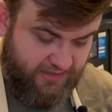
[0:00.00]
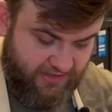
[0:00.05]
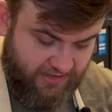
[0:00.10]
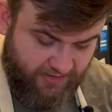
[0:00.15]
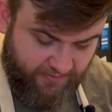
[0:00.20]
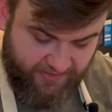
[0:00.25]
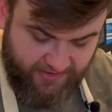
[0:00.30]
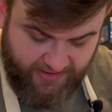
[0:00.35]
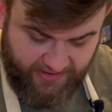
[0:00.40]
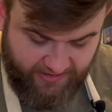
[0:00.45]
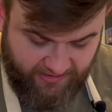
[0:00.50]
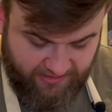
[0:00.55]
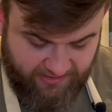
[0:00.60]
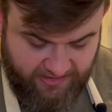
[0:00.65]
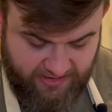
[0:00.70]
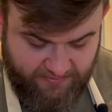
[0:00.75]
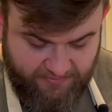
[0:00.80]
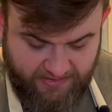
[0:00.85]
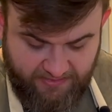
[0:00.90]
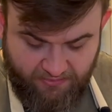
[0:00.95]
I'm gonna add a
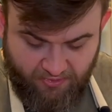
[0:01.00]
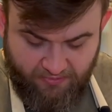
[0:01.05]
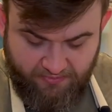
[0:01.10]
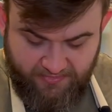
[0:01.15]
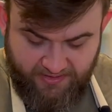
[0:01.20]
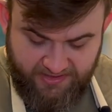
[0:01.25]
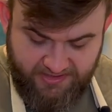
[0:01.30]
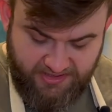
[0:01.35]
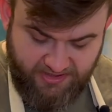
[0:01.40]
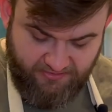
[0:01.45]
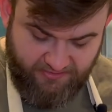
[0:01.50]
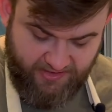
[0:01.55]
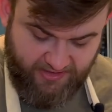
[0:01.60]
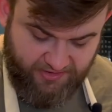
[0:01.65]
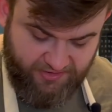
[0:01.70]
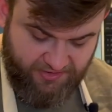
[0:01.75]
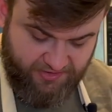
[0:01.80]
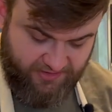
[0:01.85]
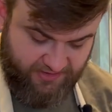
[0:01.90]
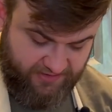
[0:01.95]
little bit more miso
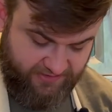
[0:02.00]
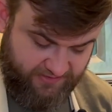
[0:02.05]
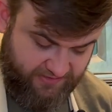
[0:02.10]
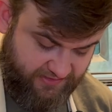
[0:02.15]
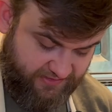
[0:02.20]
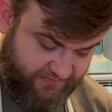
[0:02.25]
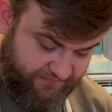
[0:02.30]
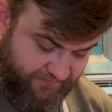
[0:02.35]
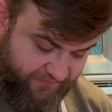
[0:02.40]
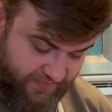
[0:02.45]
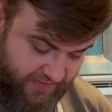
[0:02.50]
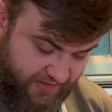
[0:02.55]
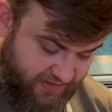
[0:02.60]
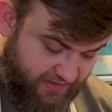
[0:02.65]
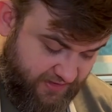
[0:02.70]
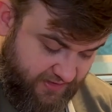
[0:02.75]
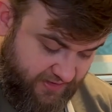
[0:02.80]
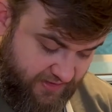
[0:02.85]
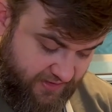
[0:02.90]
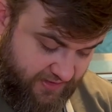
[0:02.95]
actually.
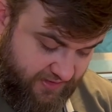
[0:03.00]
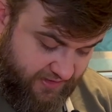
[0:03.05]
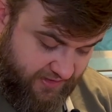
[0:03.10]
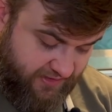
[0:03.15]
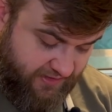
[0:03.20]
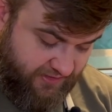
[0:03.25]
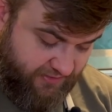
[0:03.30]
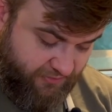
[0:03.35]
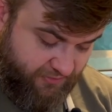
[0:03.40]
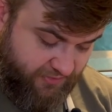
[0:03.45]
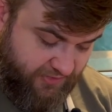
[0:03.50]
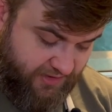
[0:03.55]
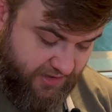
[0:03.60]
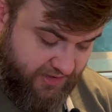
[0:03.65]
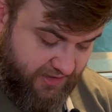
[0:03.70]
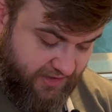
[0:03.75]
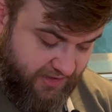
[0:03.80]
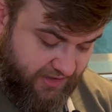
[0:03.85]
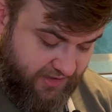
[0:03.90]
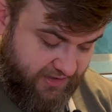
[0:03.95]
I really
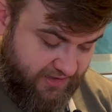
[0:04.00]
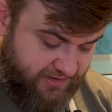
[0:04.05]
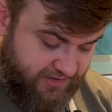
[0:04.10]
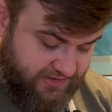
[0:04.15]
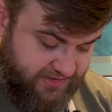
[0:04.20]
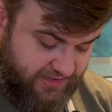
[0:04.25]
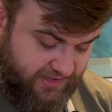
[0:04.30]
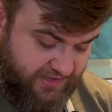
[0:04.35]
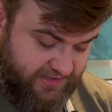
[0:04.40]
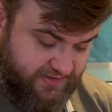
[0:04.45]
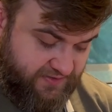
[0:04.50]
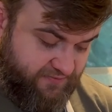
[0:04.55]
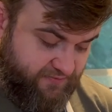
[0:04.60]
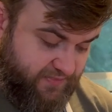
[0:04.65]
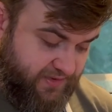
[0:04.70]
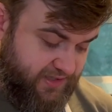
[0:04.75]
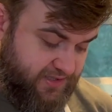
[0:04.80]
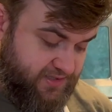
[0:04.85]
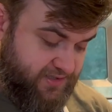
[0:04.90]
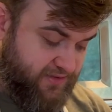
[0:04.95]
like the taste of
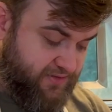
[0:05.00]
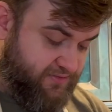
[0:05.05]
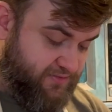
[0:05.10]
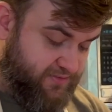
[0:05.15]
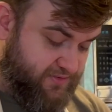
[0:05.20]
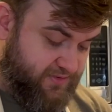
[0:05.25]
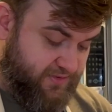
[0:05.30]
miso.